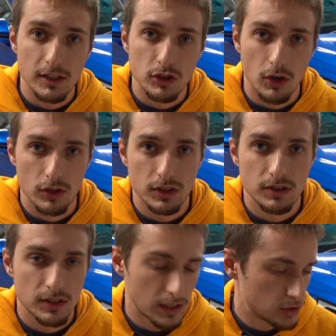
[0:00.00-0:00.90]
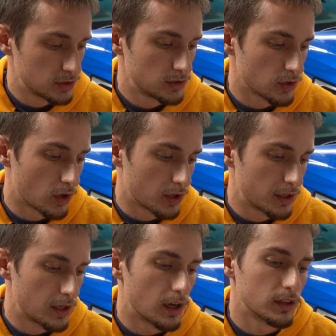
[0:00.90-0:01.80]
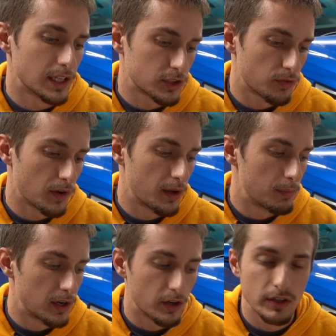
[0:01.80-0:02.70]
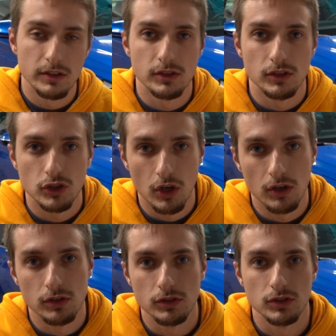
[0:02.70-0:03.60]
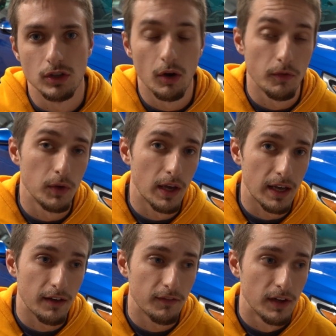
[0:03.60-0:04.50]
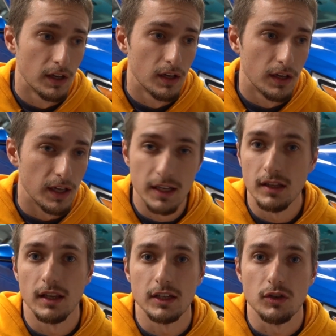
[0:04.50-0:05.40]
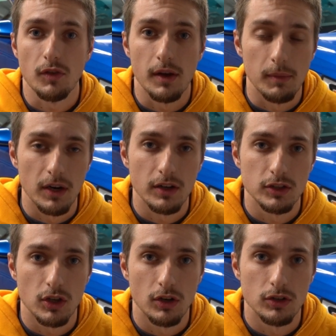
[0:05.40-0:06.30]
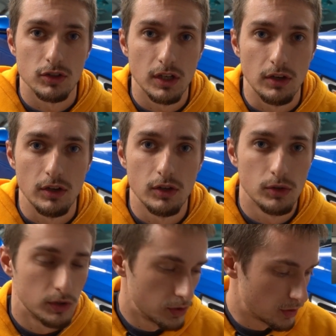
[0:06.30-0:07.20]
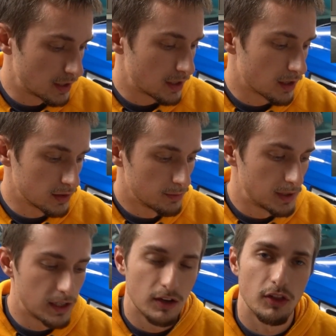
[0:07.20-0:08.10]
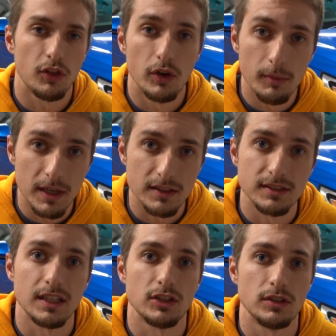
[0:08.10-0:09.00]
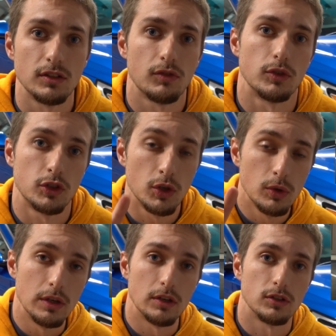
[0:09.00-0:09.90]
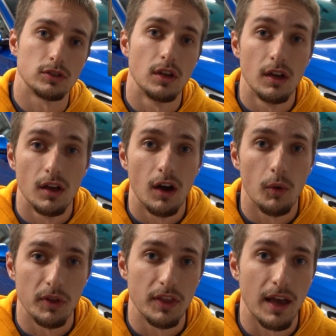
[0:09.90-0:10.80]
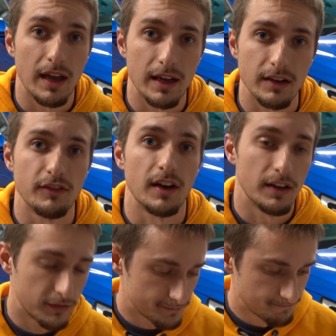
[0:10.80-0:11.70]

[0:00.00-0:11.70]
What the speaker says: charging sessions on Electrify America's chargers. So if you have any Electrify America chargers near you, you get unlimited 30-minute sessions for 2 years with the IONIQ 5.